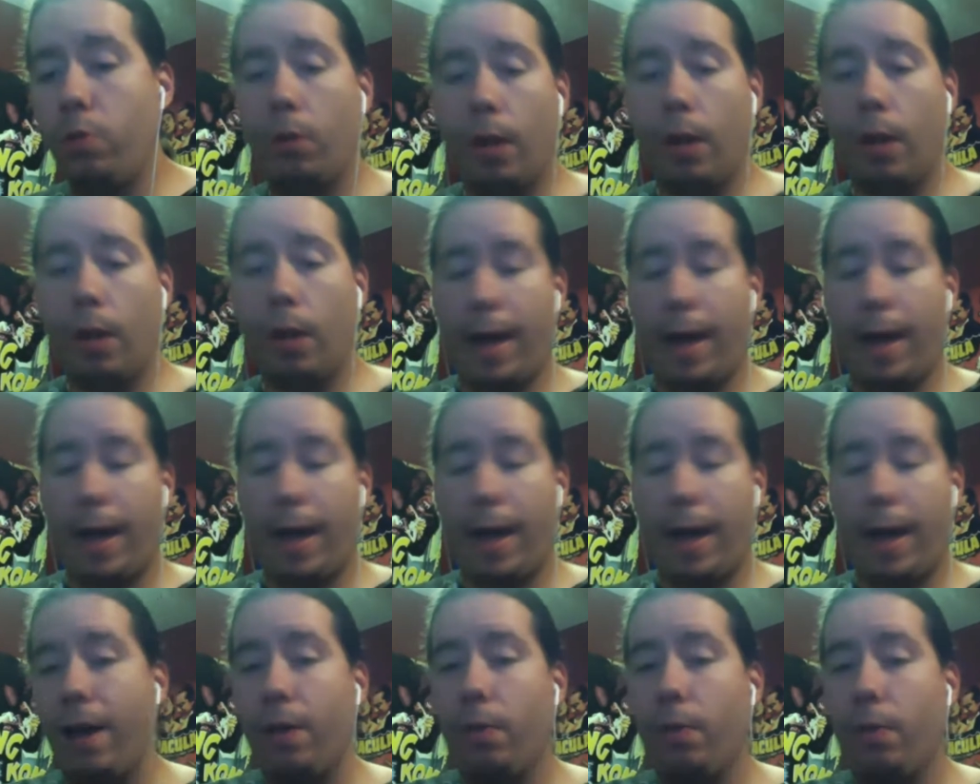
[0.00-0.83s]
I
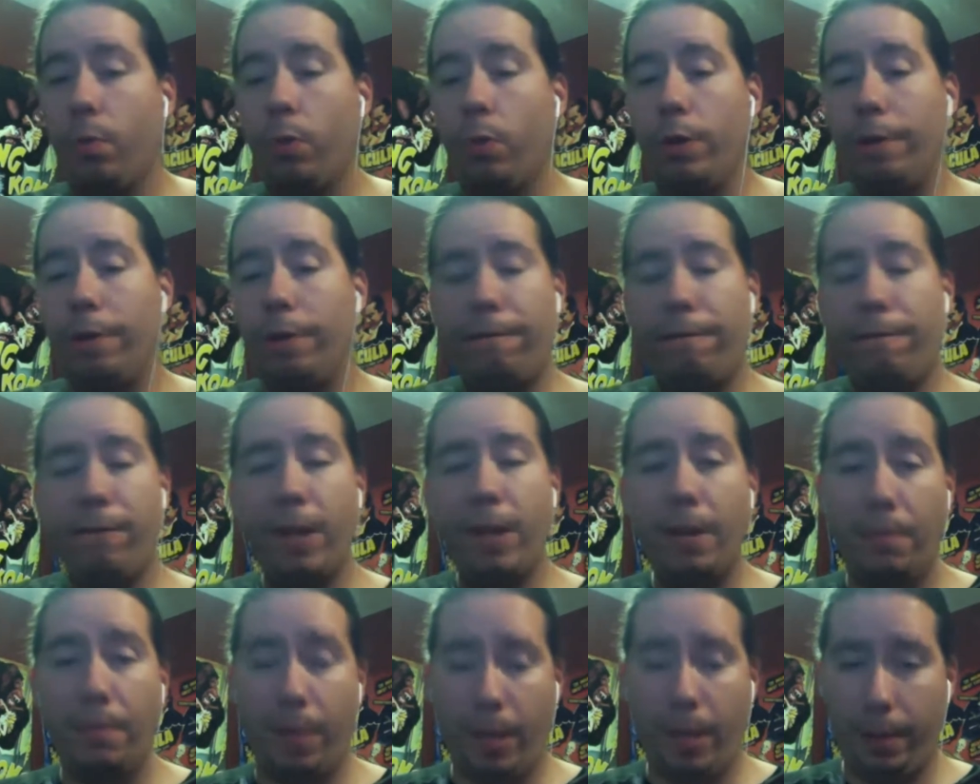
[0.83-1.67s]
had wouldn't
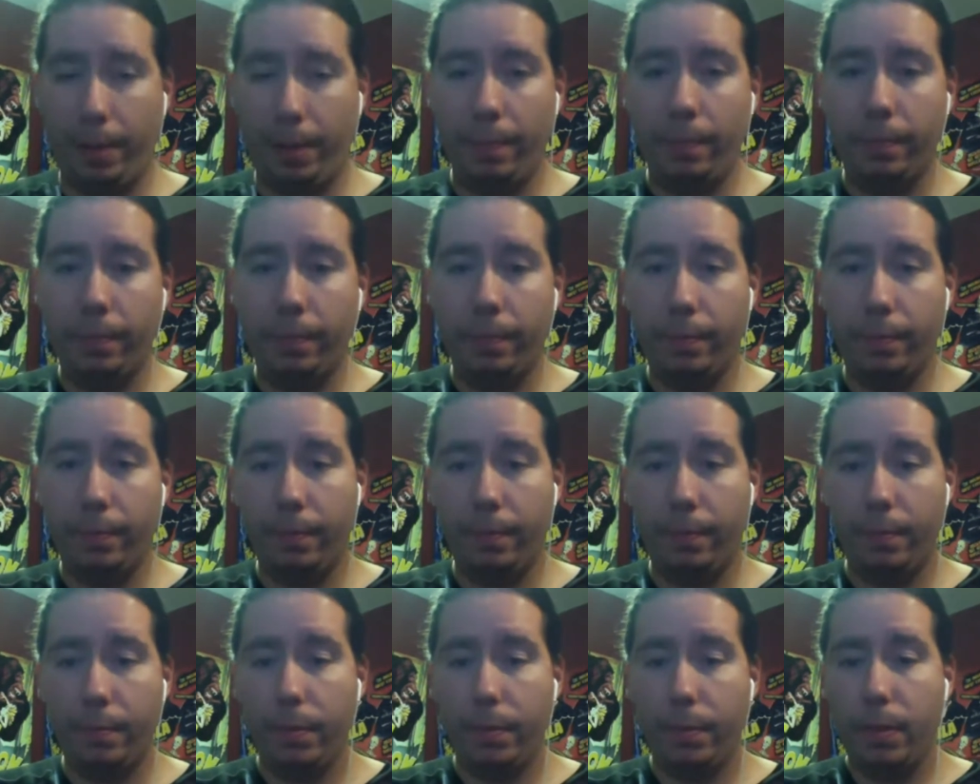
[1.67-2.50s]
fit me.
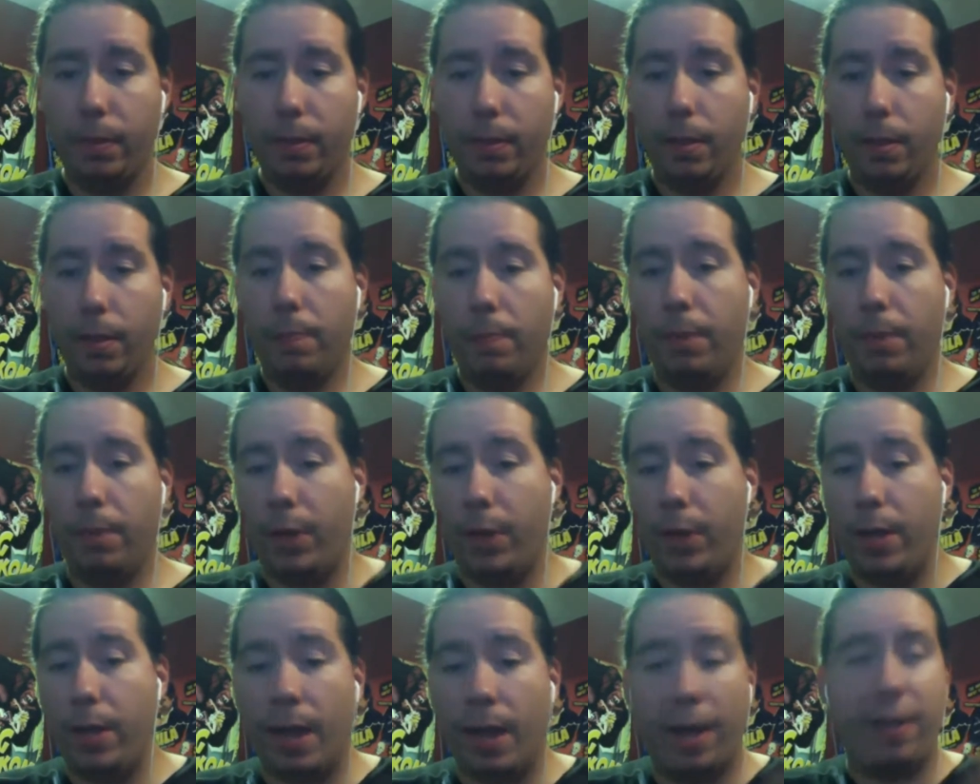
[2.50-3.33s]
But
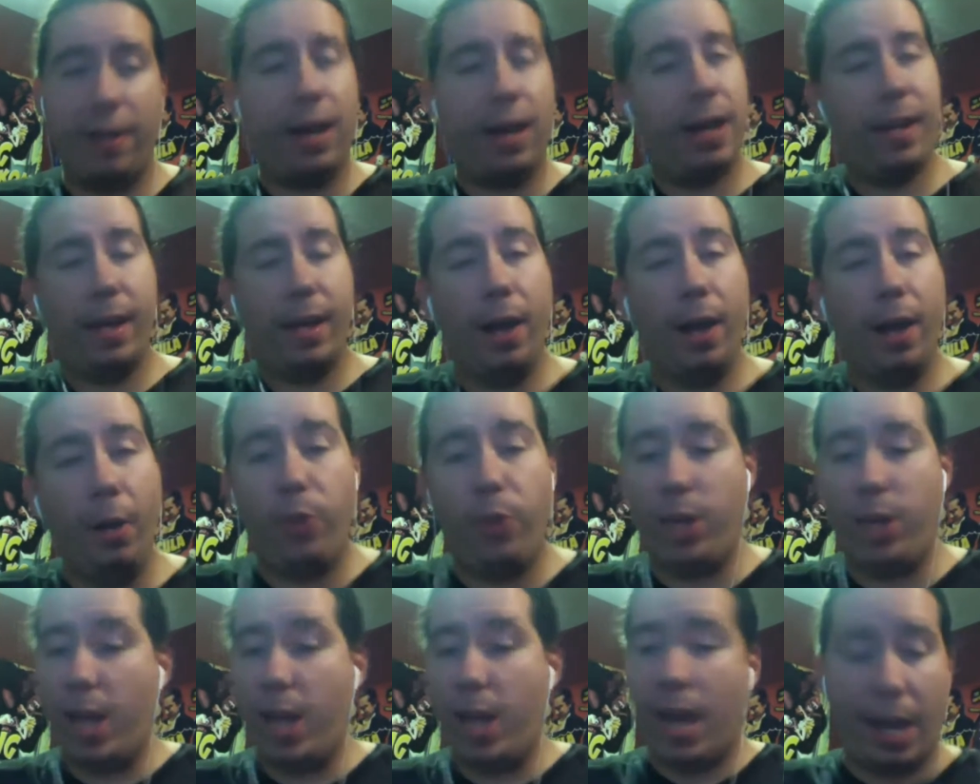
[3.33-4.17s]
then I got
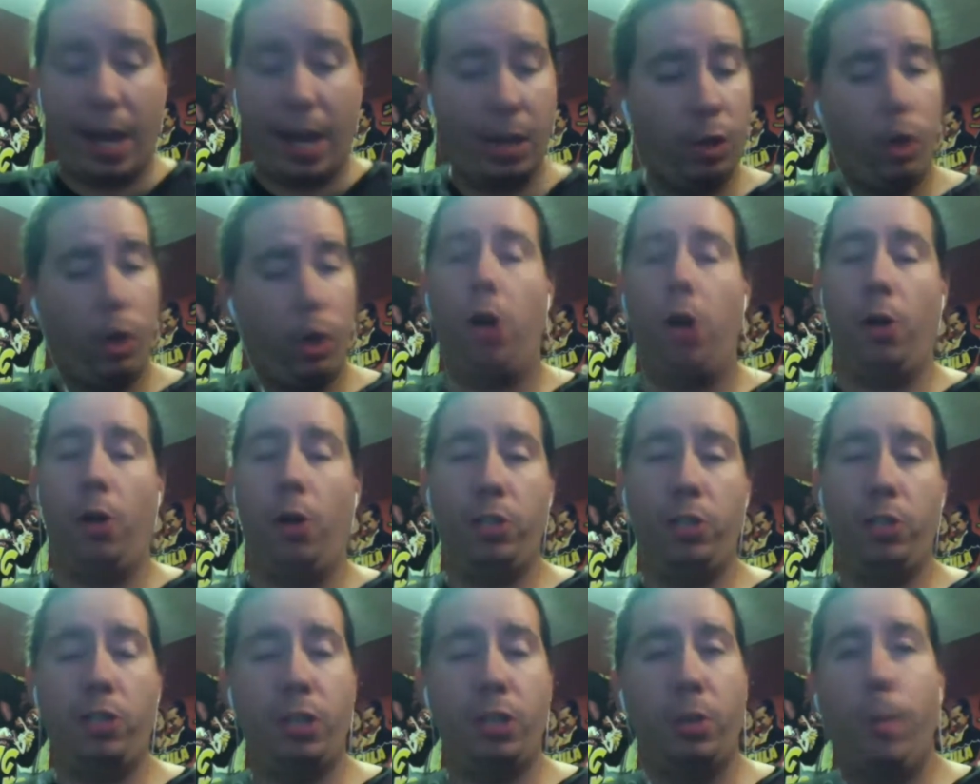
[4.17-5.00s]
healthy and I
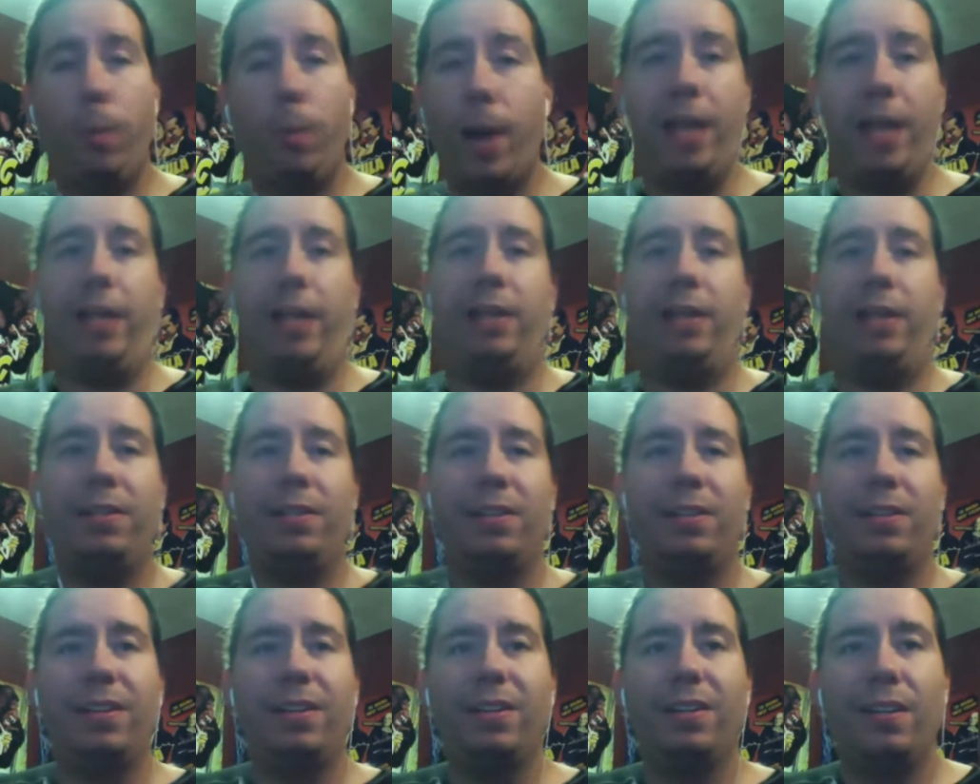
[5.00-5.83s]
lost the weight.
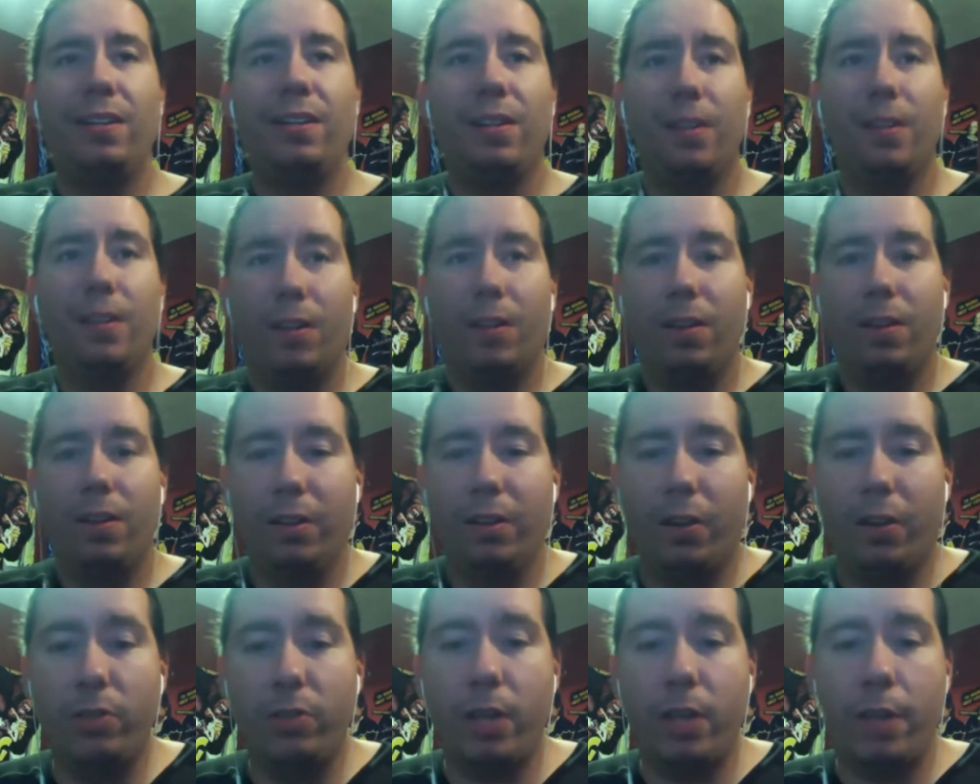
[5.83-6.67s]

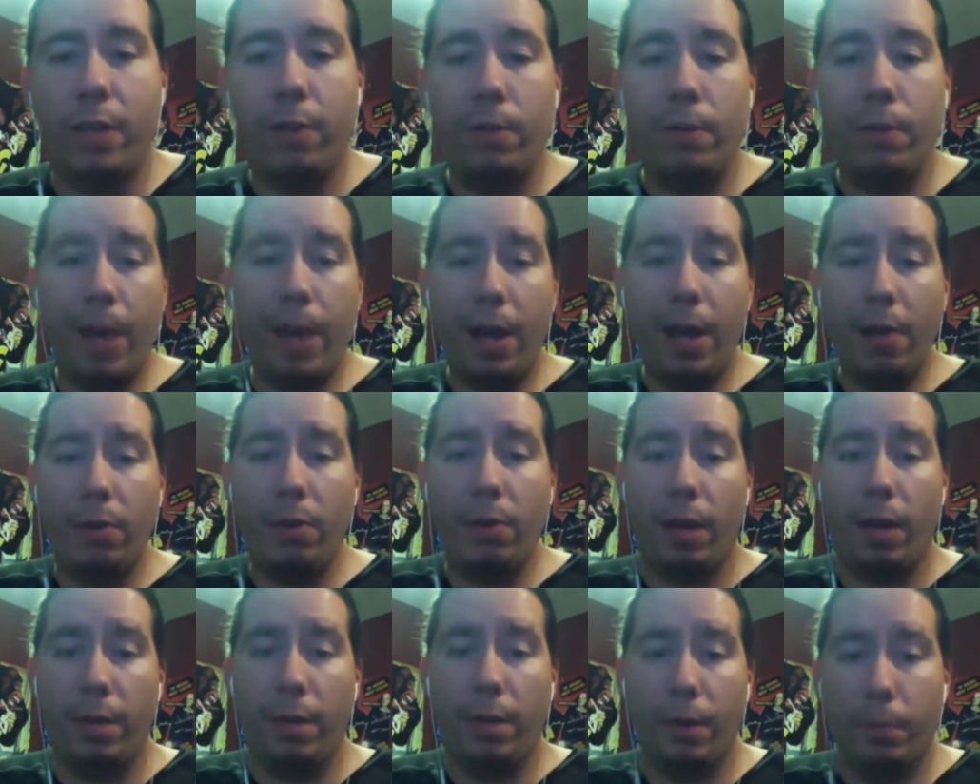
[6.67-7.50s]
Lost every
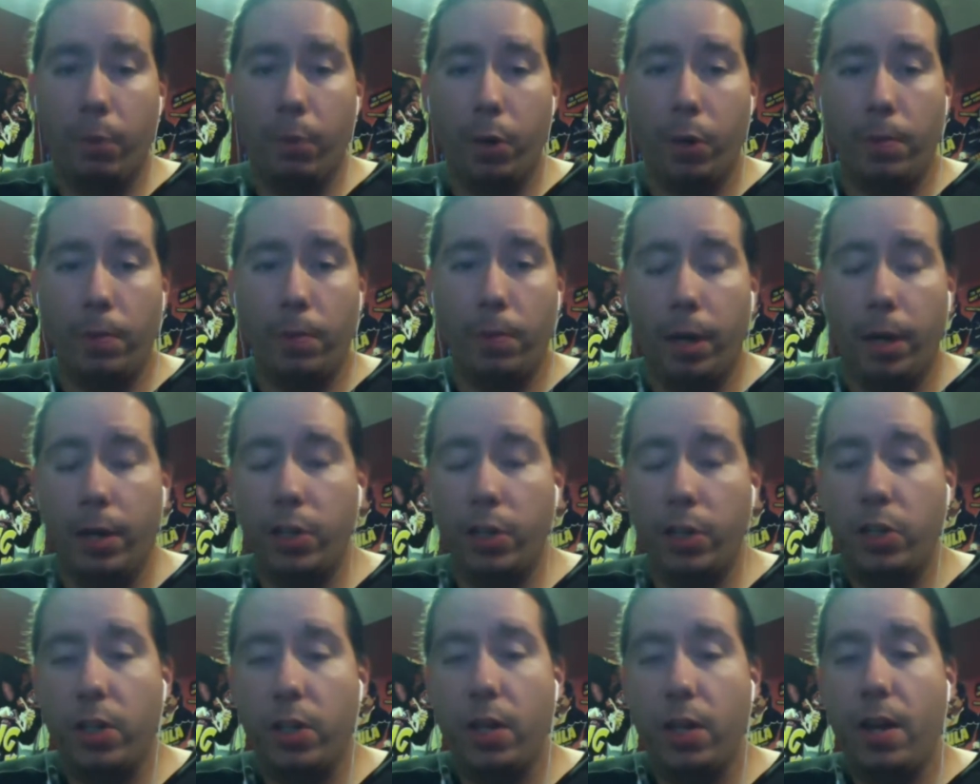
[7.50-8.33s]
pound of it, pretty
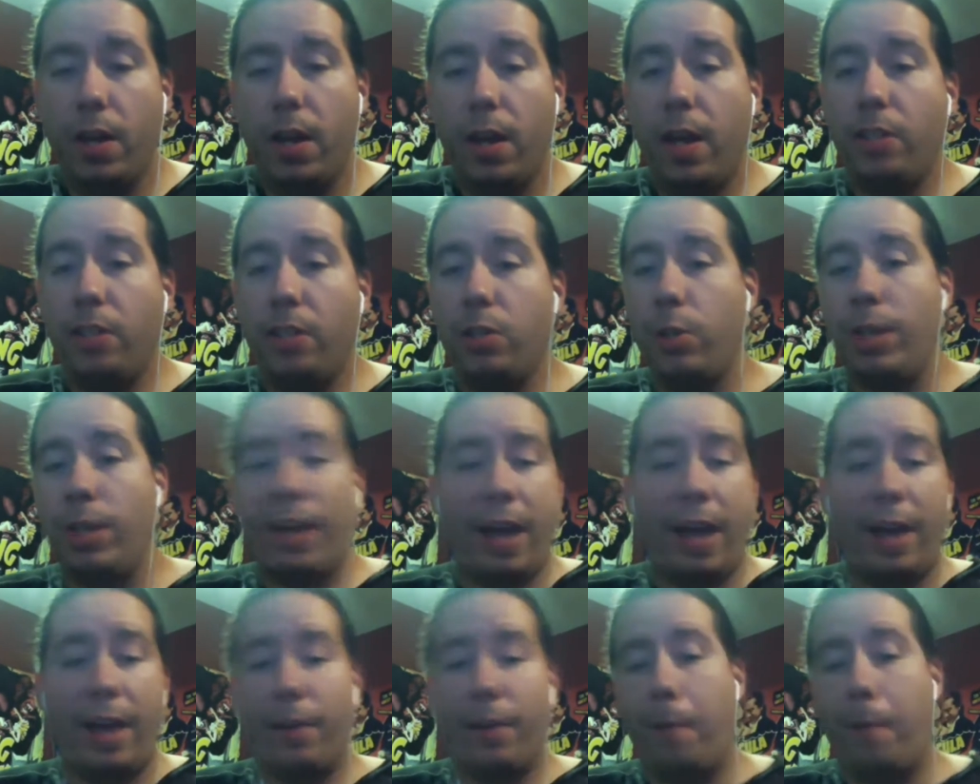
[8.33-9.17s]
much. And so then I
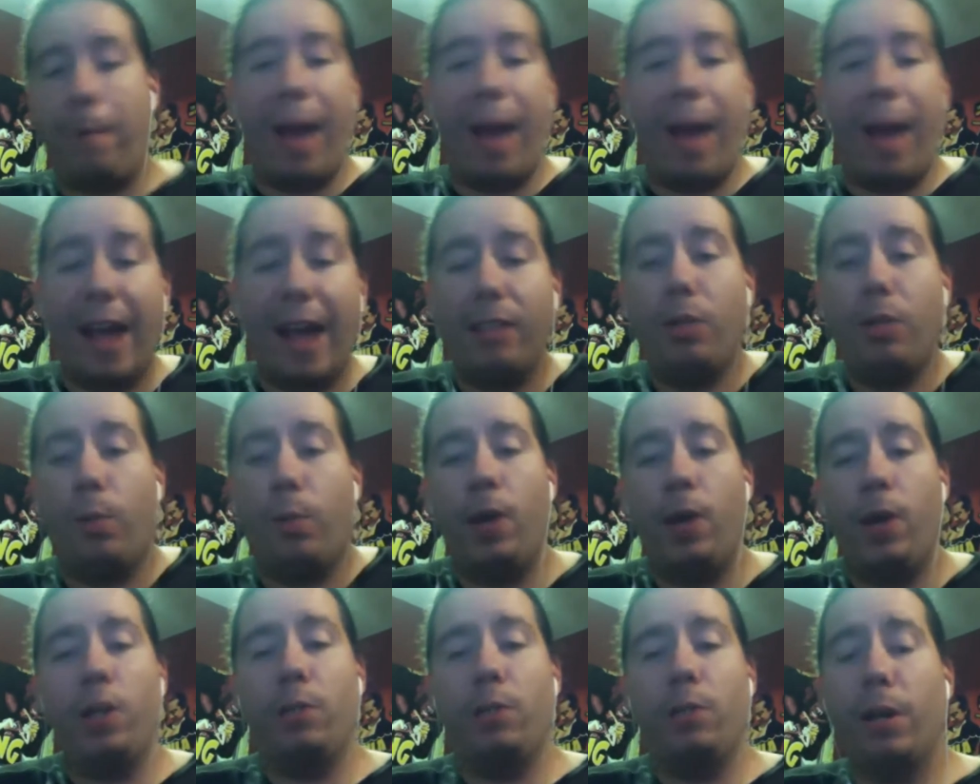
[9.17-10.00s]
had to go back to
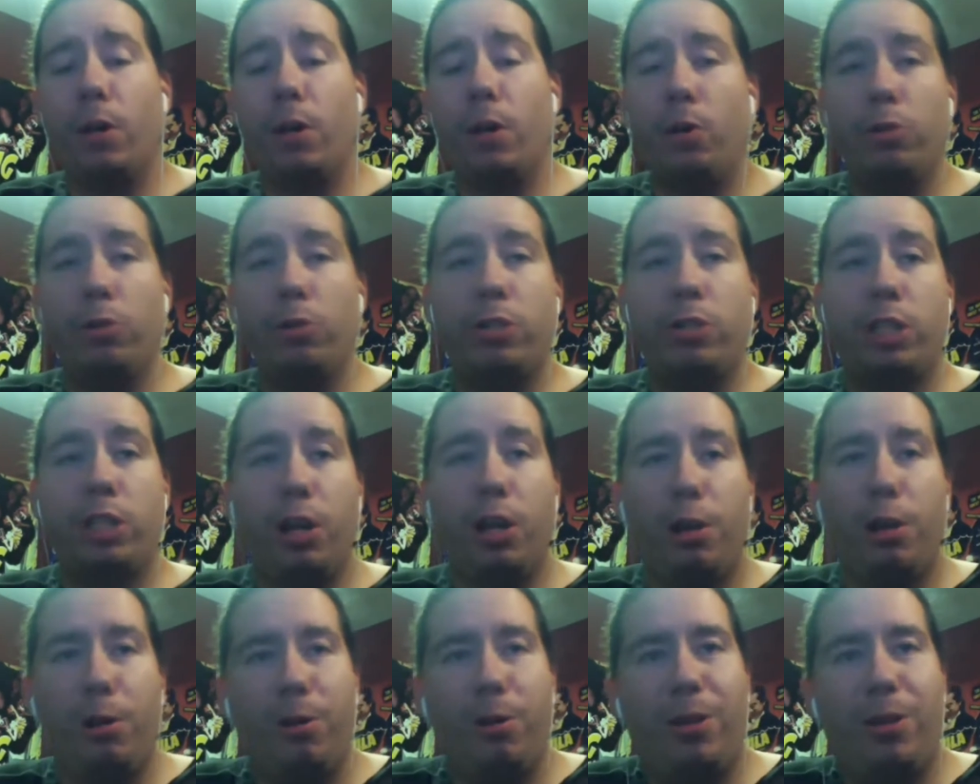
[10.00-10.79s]
wearing my old suit.